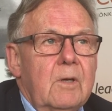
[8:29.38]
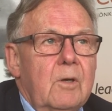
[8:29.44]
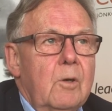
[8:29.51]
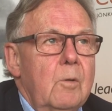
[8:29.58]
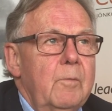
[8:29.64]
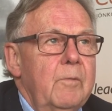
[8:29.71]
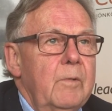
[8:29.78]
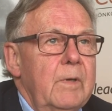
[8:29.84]

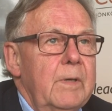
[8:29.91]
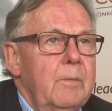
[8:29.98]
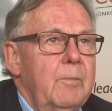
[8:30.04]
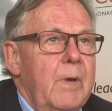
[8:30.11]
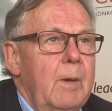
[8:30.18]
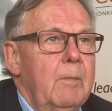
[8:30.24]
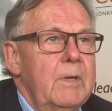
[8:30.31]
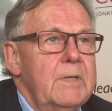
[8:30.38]
hopefully
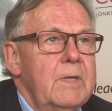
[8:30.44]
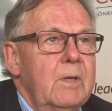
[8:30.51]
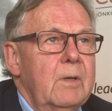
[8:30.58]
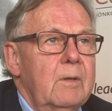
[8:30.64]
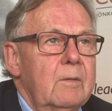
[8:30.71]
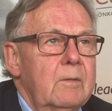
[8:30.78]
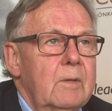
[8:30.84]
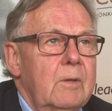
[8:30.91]
publishing
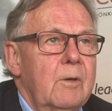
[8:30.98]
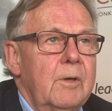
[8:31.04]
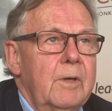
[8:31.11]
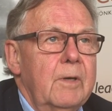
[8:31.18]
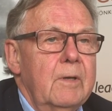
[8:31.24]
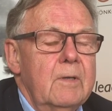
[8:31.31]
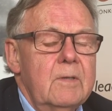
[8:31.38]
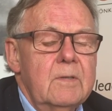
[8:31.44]

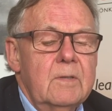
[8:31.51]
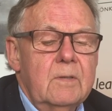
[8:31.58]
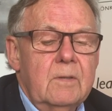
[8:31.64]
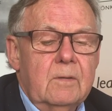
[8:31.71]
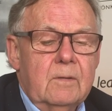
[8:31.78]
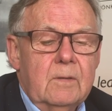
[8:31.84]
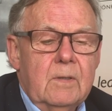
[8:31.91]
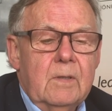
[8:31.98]
articles
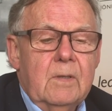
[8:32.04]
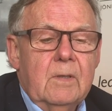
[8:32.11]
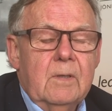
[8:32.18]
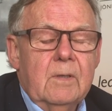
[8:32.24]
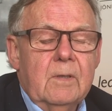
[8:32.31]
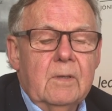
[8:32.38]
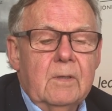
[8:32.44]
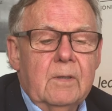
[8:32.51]

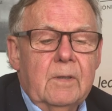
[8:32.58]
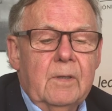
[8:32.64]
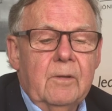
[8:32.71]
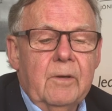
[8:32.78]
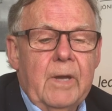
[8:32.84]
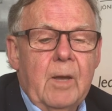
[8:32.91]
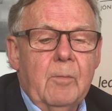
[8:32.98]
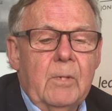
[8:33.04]
uh, in the
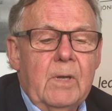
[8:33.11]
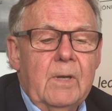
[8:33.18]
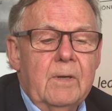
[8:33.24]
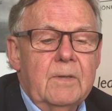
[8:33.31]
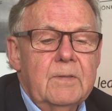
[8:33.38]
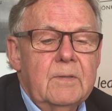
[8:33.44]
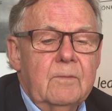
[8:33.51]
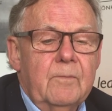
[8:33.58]
coming
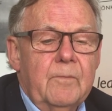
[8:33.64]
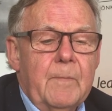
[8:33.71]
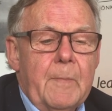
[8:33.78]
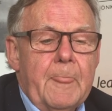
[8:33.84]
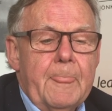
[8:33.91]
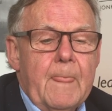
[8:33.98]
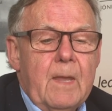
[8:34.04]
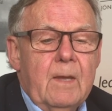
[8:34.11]
years.
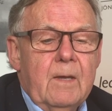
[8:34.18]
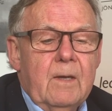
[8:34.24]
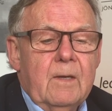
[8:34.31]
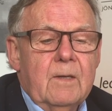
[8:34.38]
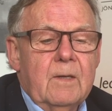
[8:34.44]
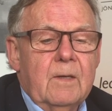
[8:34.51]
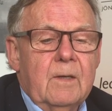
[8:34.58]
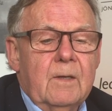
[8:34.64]

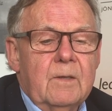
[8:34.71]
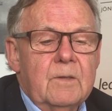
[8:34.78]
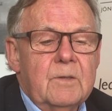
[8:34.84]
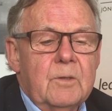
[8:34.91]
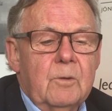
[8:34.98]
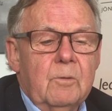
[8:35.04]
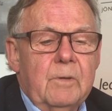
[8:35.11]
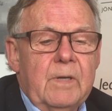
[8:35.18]

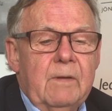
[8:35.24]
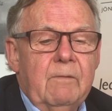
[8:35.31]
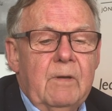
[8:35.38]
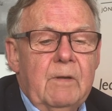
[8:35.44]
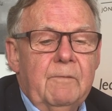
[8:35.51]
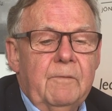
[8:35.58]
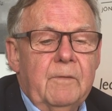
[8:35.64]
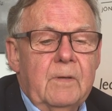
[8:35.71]
so even
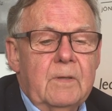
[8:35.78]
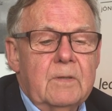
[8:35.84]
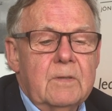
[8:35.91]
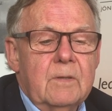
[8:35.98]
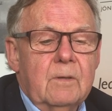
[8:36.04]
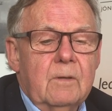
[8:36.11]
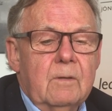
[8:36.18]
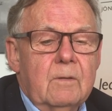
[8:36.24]
if it's
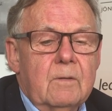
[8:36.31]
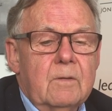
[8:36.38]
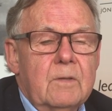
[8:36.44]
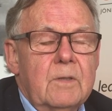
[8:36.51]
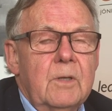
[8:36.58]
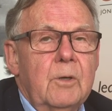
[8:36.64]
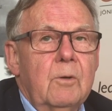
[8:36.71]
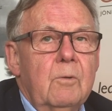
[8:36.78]
a
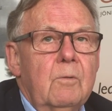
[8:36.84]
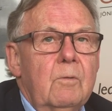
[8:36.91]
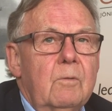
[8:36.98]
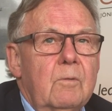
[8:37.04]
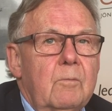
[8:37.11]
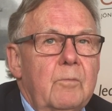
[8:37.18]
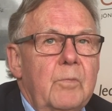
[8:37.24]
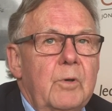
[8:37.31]
slow
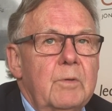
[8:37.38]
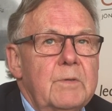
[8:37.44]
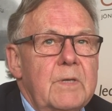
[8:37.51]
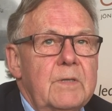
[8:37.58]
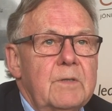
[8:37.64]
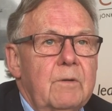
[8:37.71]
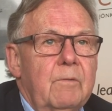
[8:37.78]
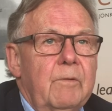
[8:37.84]

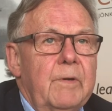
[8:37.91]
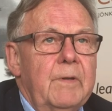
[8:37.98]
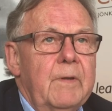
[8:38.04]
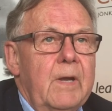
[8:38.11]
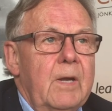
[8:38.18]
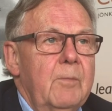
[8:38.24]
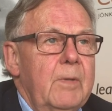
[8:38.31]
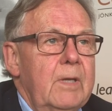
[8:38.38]
process of
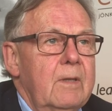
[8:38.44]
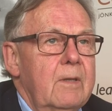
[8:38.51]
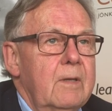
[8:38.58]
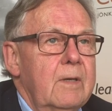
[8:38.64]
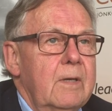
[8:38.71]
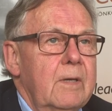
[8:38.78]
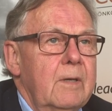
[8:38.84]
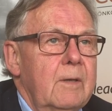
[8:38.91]
retirement.
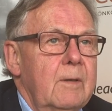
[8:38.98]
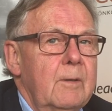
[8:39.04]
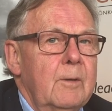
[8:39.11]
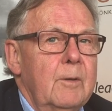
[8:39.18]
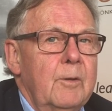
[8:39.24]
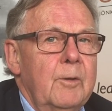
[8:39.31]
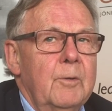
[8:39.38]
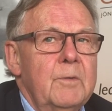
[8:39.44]

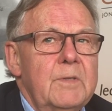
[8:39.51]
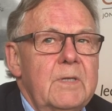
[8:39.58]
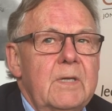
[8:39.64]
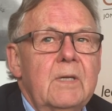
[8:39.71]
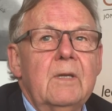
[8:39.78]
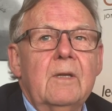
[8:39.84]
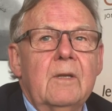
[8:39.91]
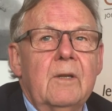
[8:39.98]
I don't
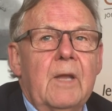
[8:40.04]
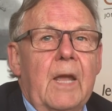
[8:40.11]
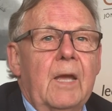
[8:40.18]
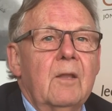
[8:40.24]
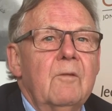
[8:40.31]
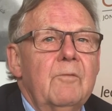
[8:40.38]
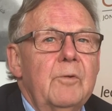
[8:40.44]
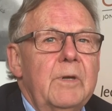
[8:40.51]
see an
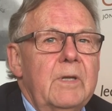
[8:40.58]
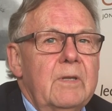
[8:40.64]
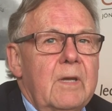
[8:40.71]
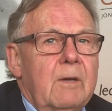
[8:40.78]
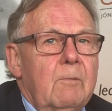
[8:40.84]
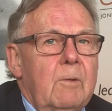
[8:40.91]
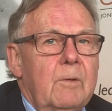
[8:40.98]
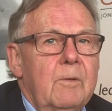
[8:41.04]
end for it.
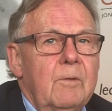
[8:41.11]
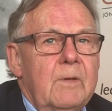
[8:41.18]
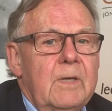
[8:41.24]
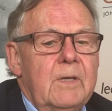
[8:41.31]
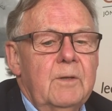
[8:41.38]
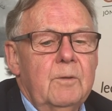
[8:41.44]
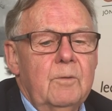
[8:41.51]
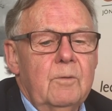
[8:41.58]
I will
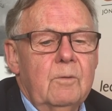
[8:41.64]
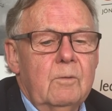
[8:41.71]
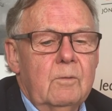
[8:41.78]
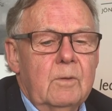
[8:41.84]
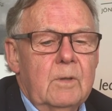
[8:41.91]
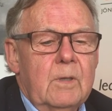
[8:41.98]
continue to